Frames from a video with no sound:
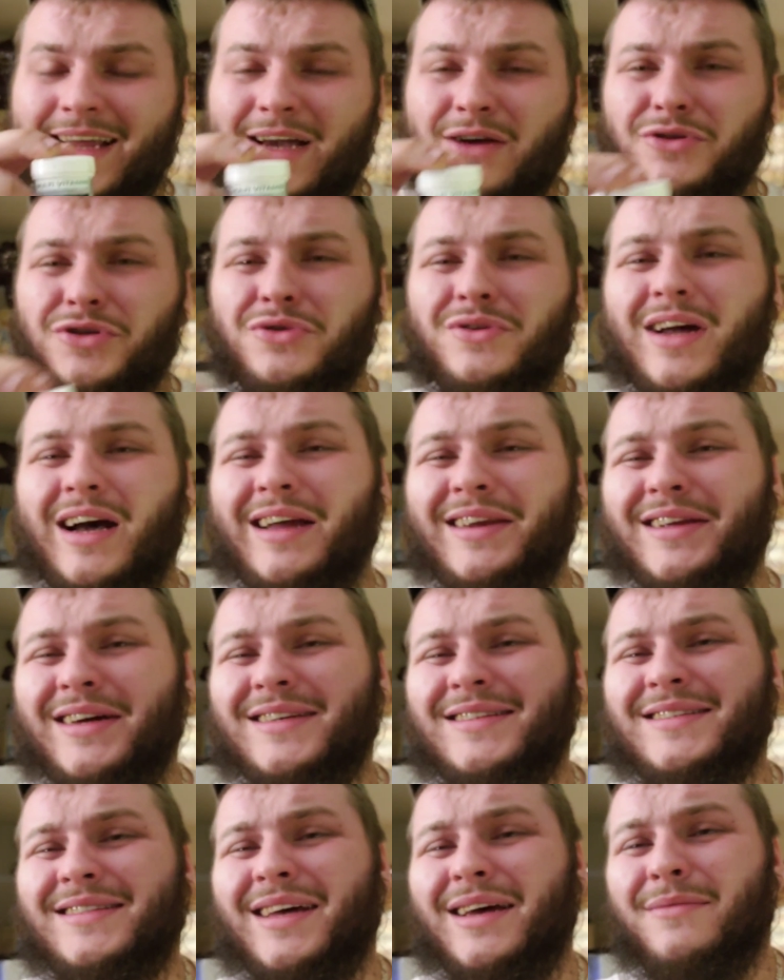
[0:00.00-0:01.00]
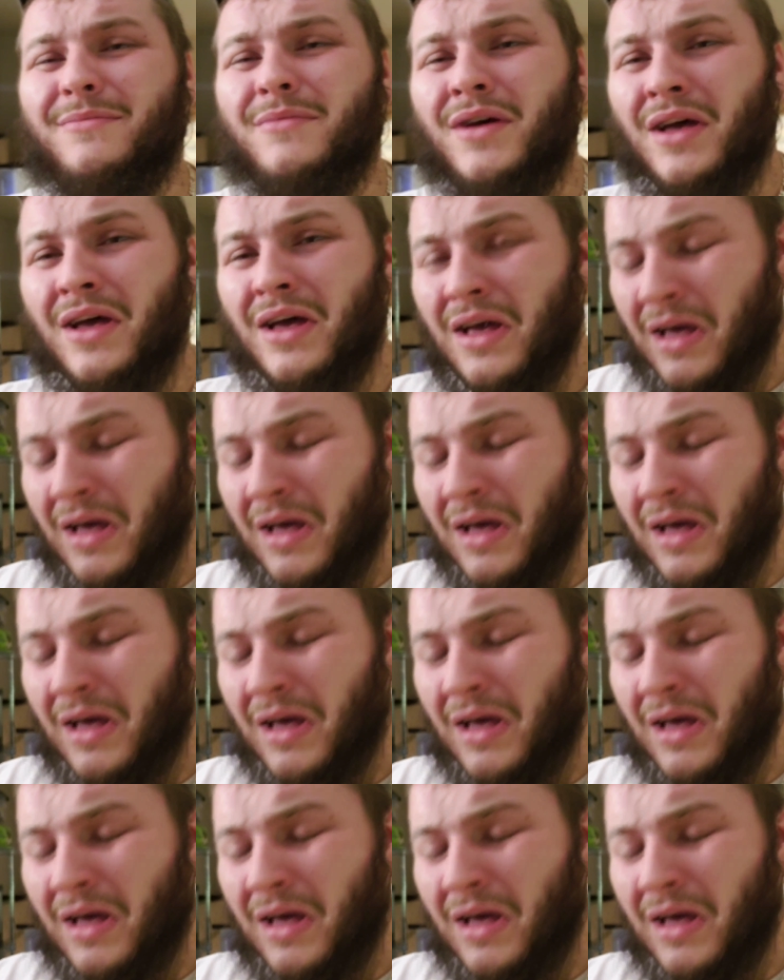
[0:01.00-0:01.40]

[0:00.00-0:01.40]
Now, do not dust them